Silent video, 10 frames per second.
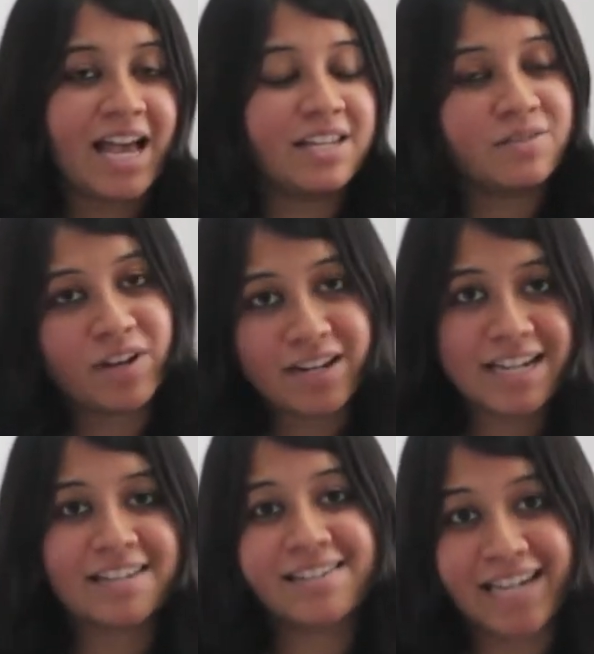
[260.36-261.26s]
And it's very
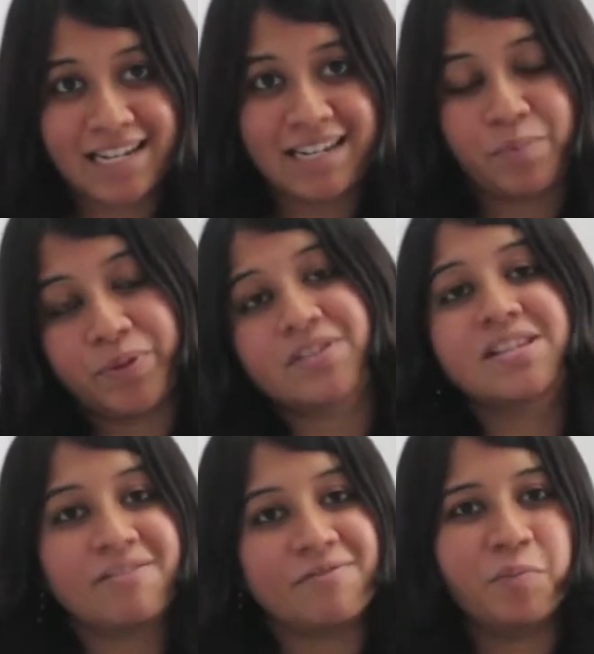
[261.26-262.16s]
exciting,
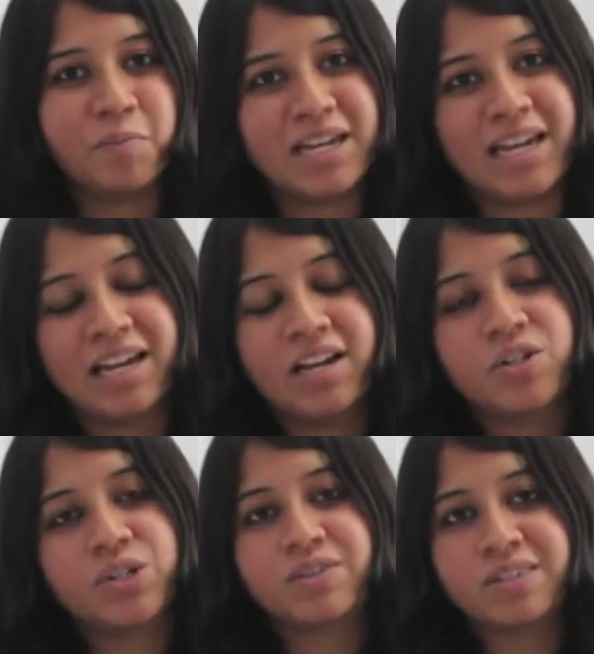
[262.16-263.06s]
personally for me,
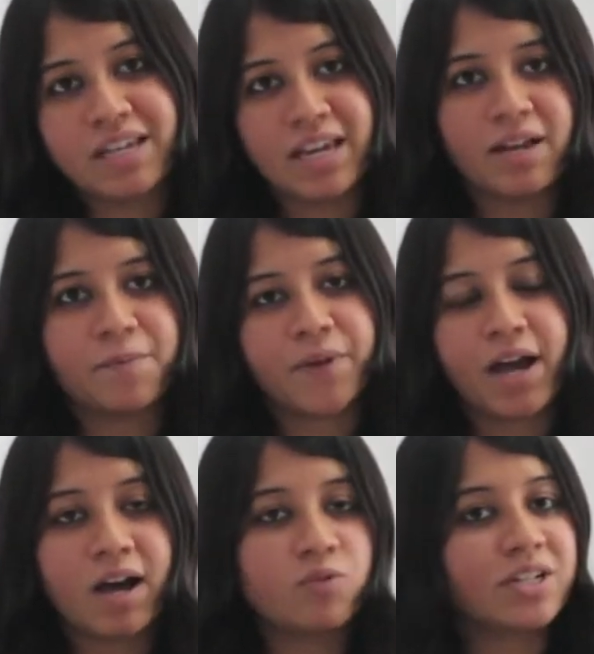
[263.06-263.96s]
to see
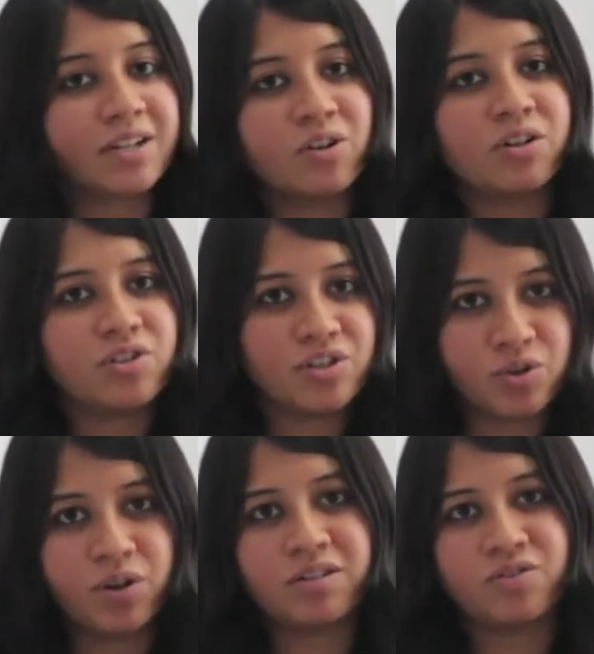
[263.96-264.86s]
how technology is
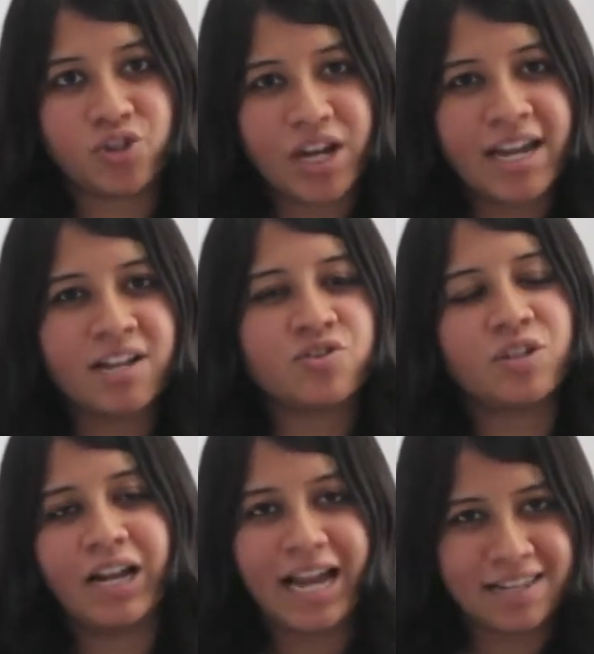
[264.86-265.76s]
going to change
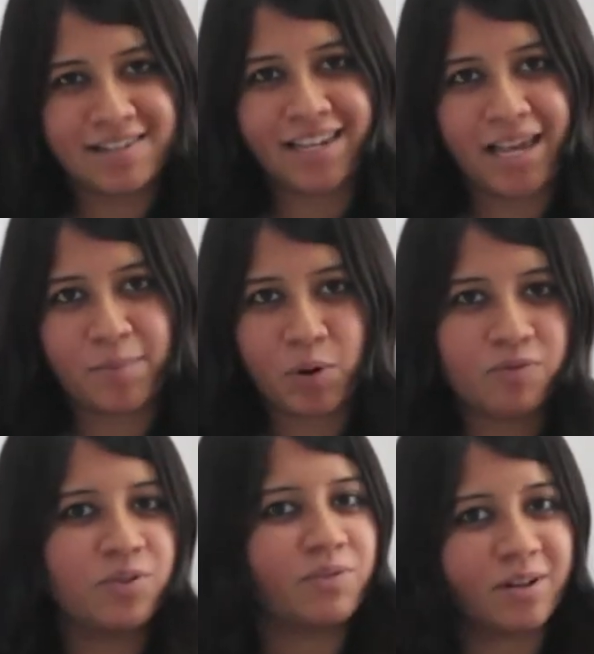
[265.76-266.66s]
the landscape
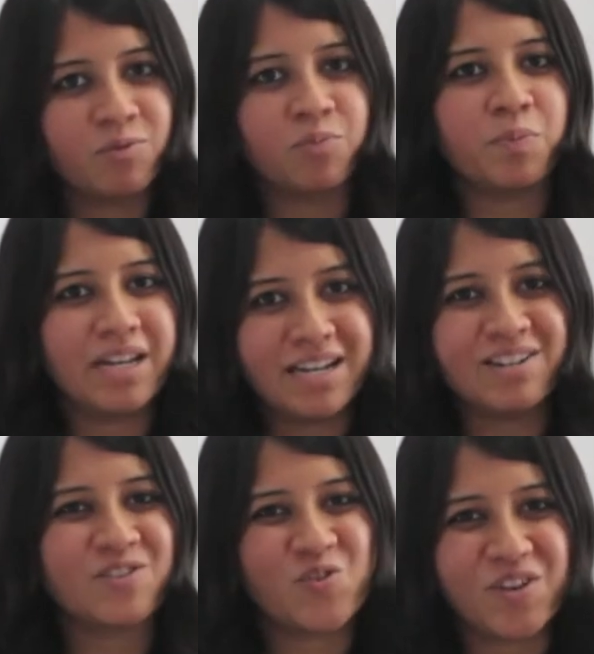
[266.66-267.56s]
of the recruitment
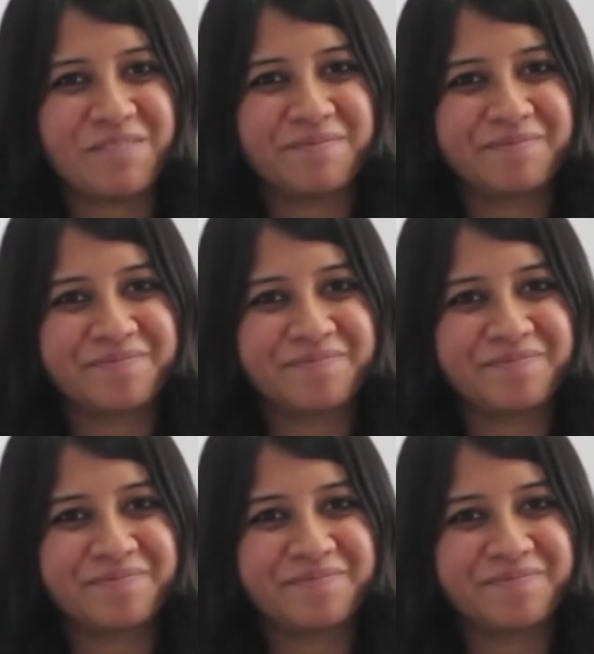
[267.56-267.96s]
industry.